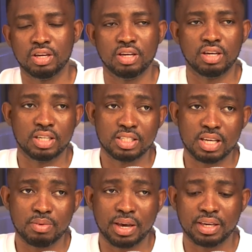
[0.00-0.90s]

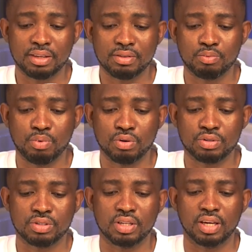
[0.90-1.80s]
HDMI
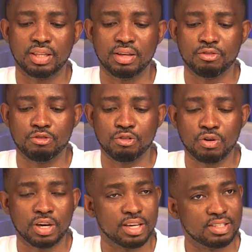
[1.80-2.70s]
ports and then
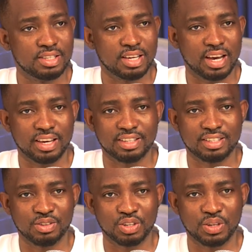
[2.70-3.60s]
4 SDI.
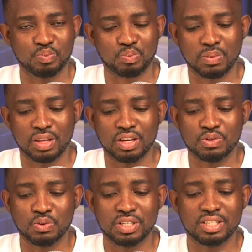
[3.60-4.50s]
Okay.
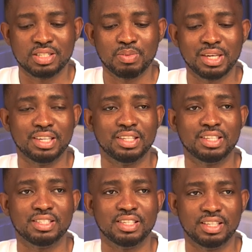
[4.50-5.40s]
So this is making
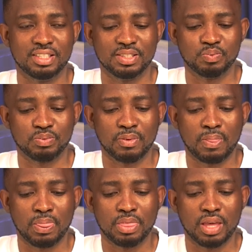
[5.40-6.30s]
it 8.
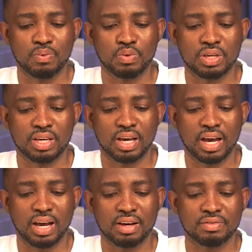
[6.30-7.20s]
Then we
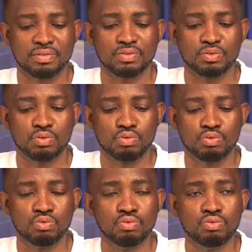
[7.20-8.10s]
have
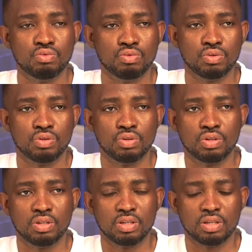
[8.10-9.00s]
2
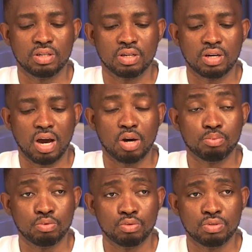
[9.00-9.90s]

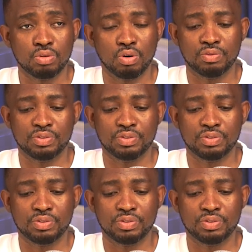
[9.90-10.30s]
output of the